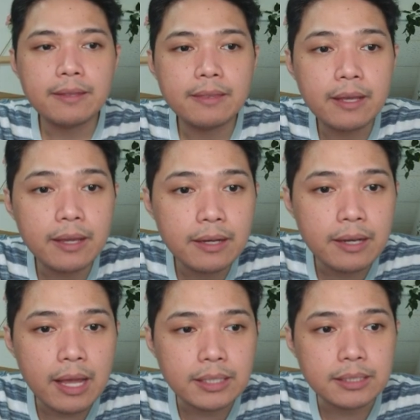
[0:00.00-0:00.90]
then,
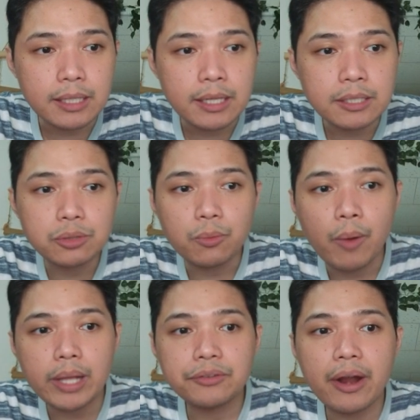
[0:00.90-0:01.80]
next is,
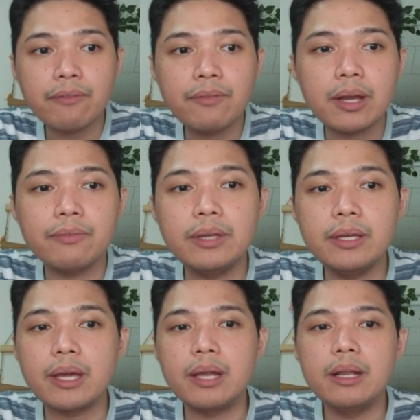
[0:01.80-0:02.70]
while driving a vehicle,